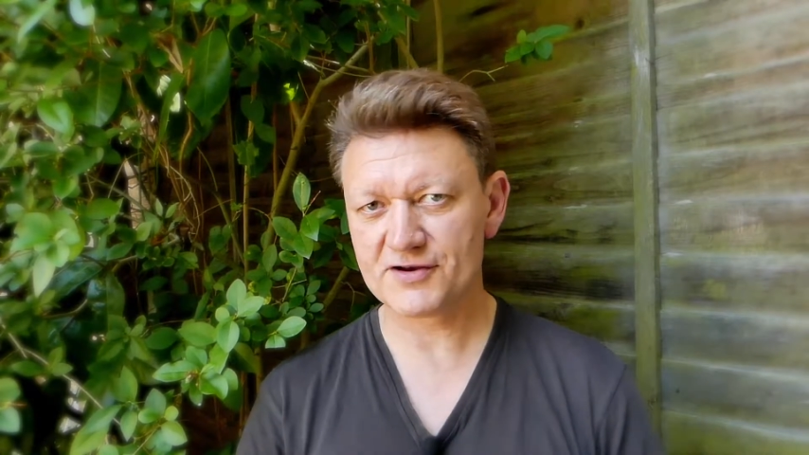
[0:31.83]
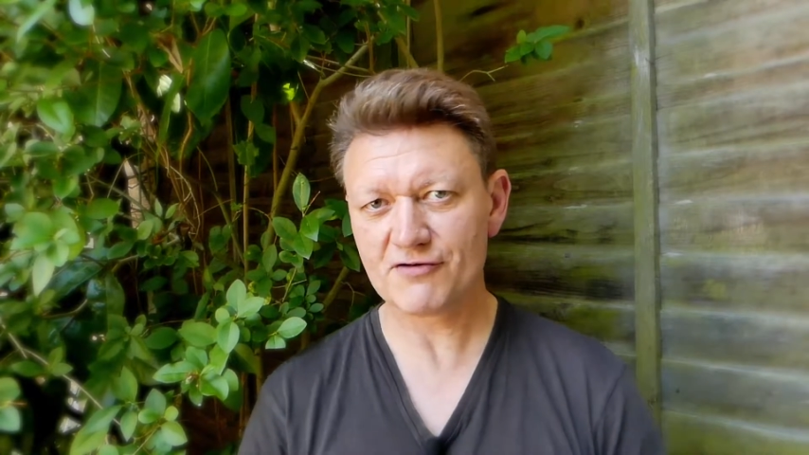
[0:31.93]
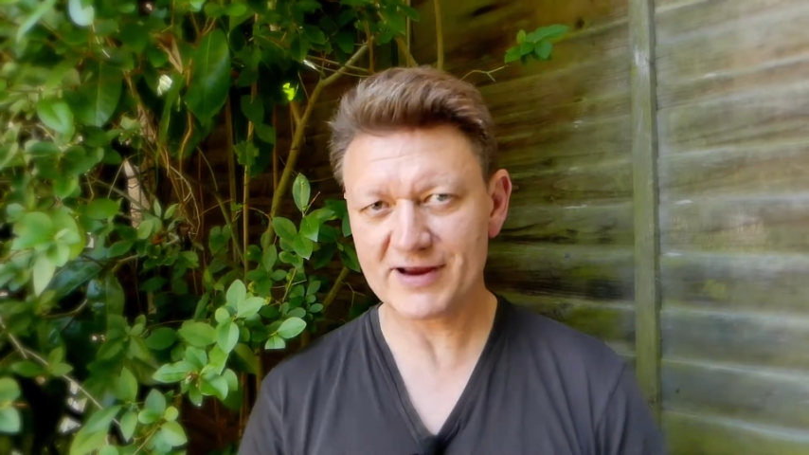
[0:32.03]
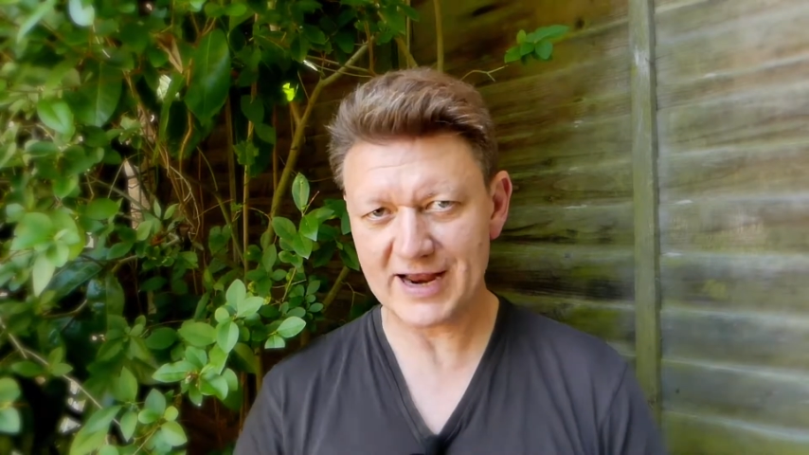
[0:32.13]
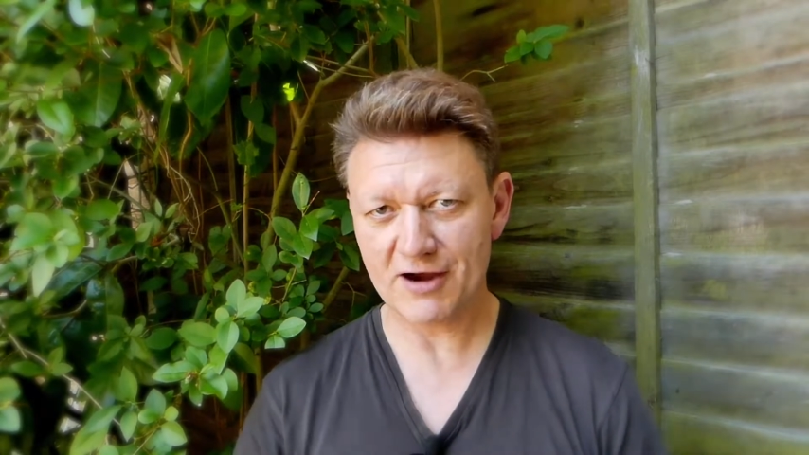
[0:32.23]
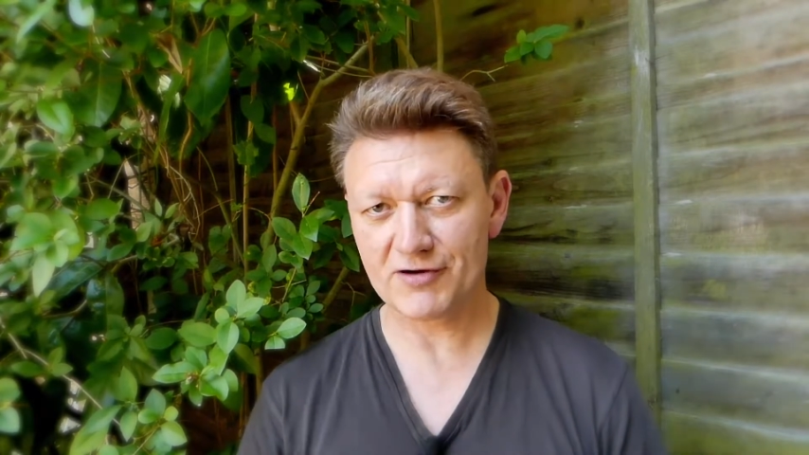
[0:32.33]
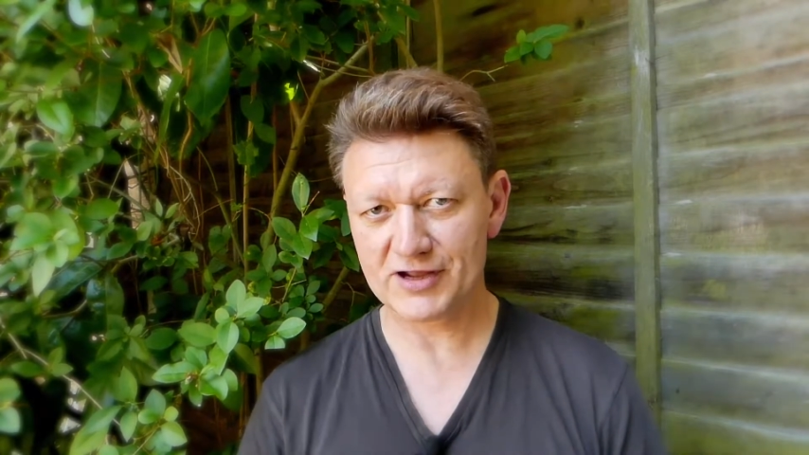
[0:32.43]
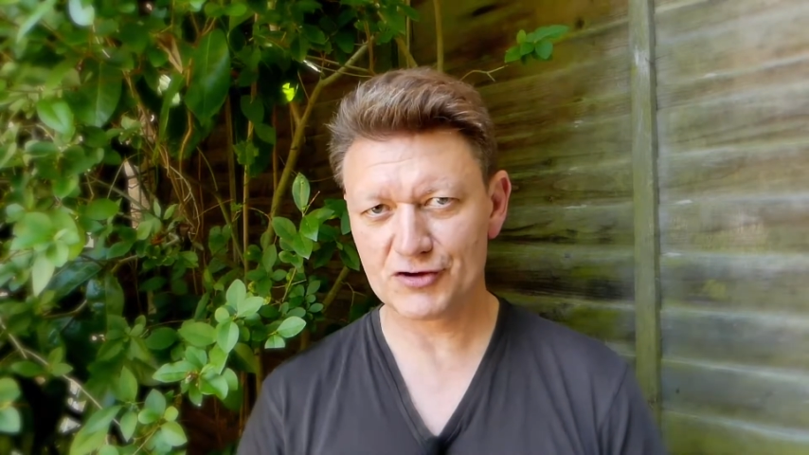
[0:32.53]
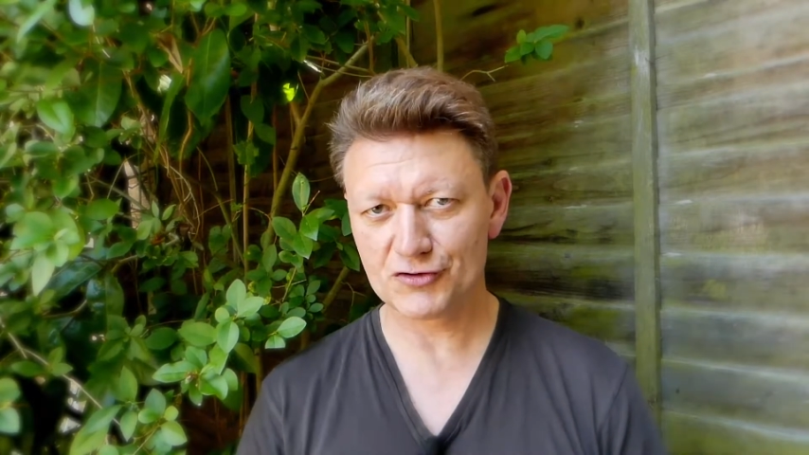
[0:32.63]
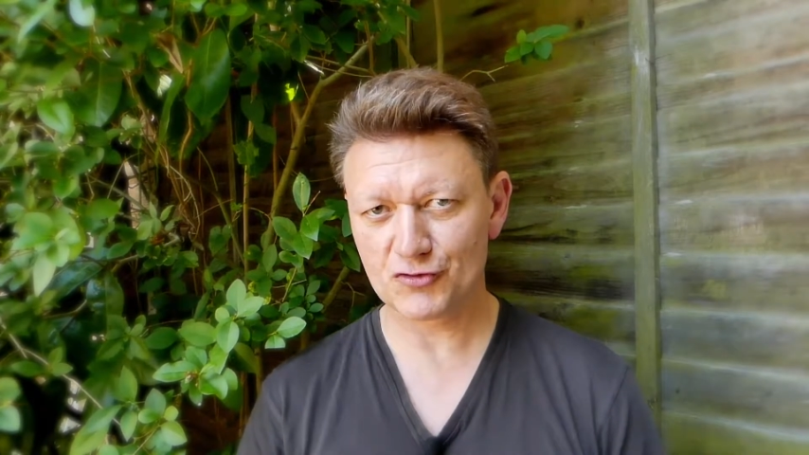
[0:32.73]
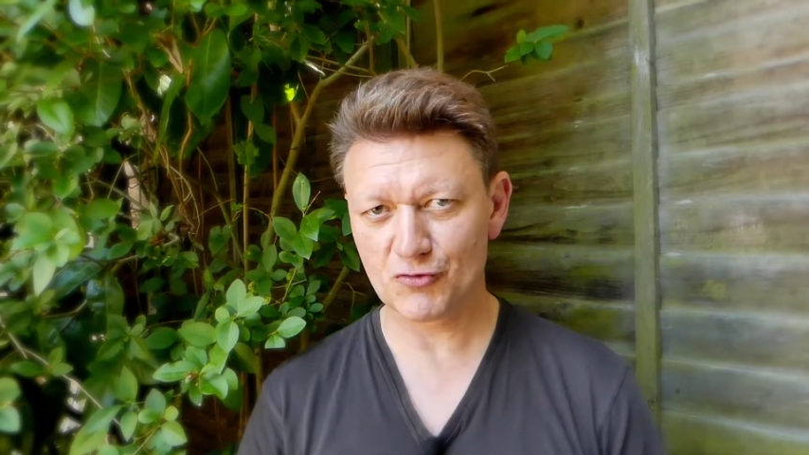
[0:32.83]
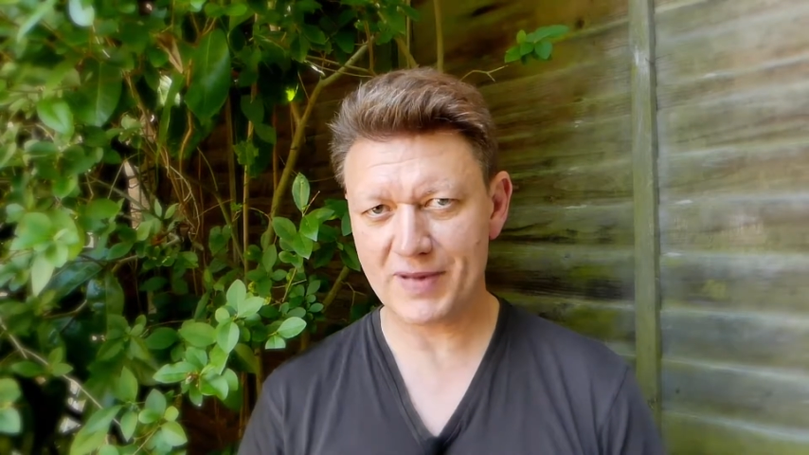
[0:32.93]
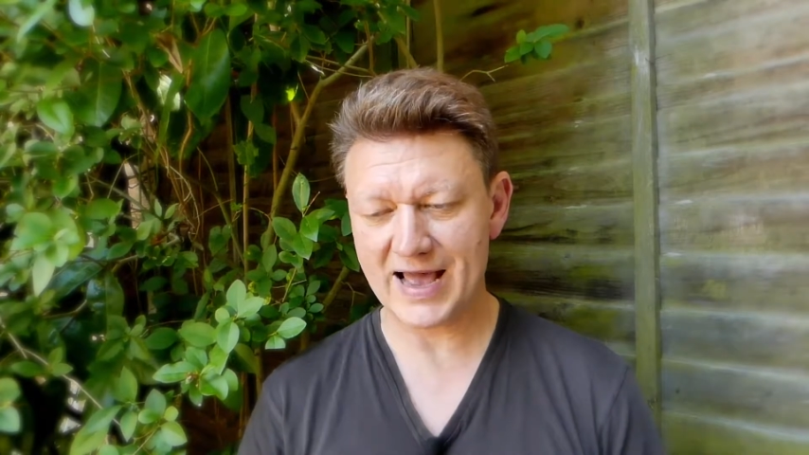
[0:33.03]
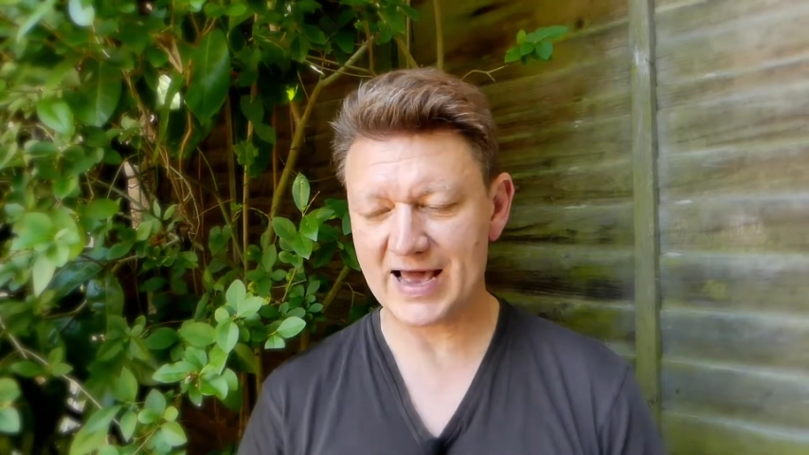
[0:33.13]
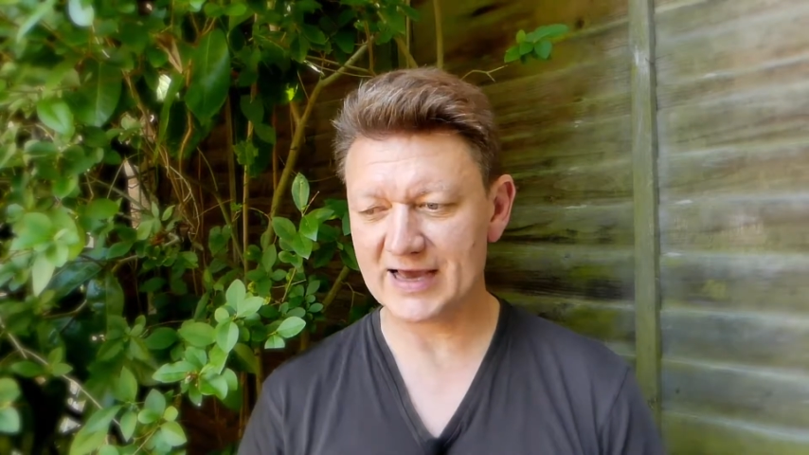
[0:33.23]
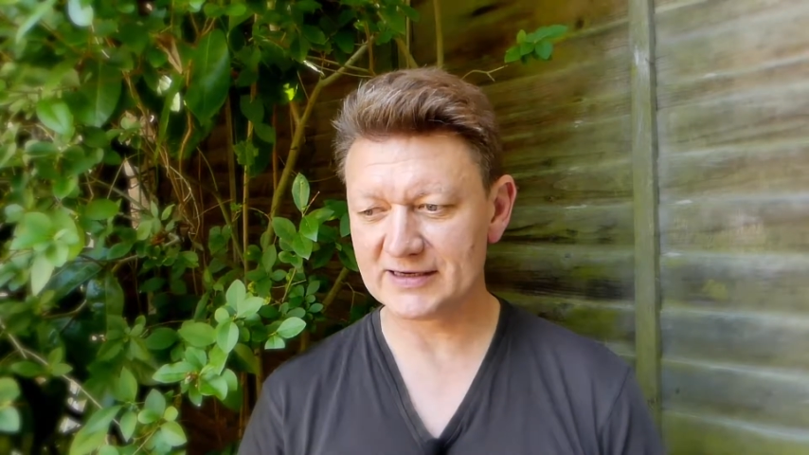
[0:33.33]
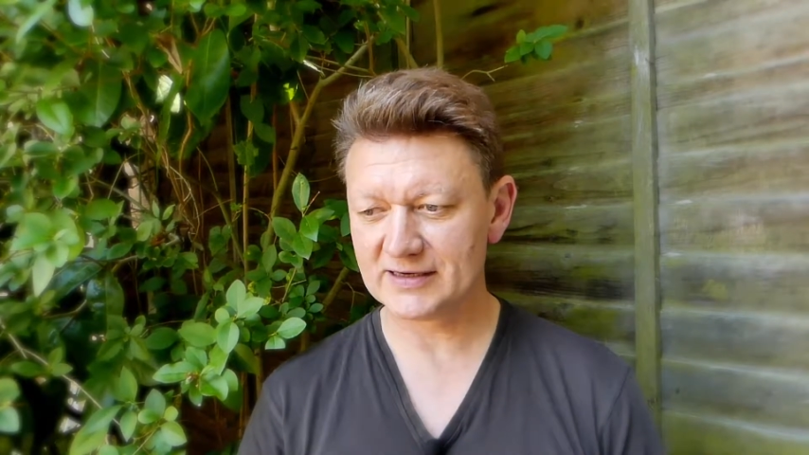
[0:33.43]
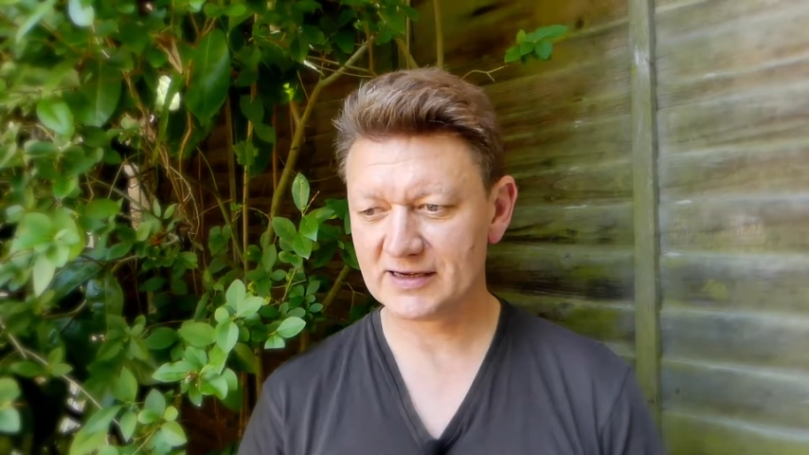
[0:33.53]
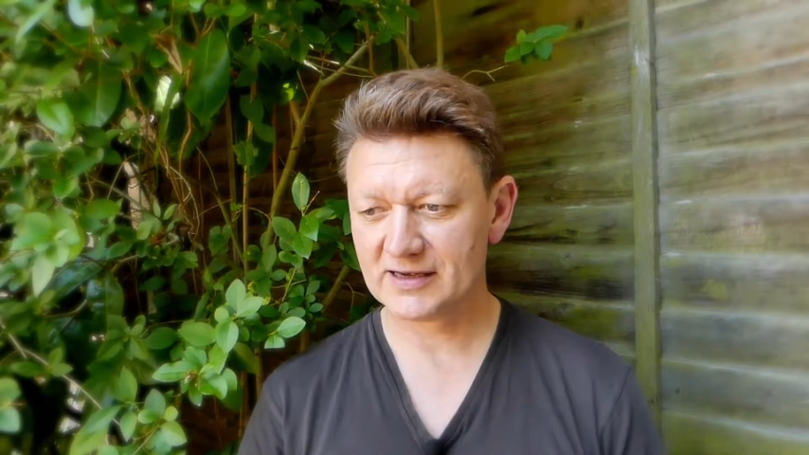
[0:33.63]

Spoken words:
not inherently good or bad.